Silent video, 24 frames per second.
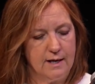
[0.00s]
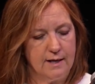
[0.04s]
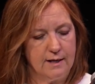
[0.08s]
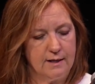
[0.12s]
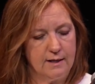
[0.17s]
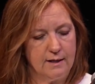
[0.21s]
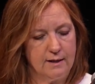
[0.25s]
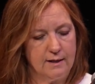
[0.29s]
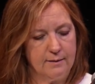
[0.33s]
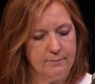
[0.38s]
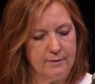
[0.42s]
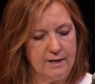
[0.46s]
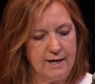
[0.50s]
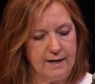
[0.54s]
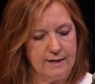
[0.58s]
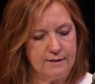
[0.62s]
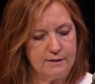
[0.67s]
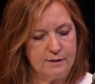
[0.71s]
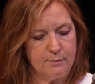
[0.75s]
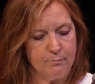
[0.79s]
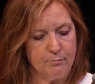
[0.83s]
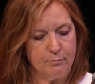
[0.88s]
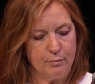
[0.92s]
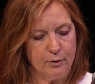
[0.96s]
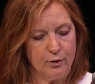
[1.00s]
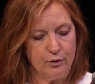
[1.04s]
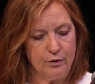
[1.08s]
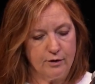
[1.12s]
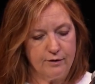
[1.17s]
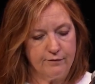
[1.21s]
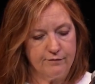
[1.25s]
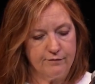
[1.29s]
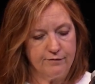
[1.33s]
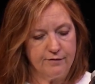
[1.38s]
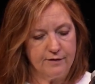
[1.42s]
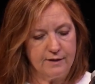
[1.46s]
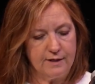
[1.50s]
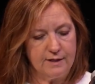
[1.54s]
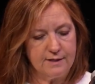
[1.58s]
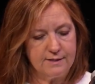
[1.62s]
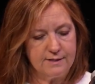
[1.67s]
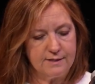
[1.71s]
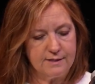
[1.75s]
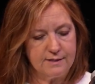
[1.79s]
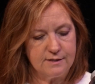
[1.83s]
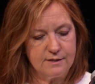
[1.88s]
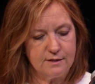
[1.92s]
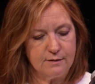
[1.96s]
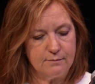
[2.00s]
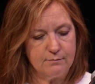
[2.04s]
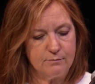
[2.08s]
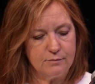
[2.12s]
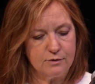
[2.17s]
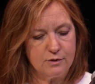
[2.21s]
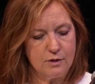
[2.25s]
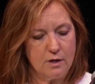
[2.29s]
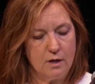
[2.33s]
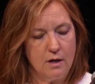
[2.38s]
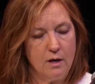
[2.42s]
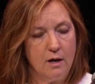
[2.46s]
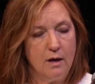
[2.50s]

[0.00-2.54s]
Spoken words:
It eliminates a burden for these systems,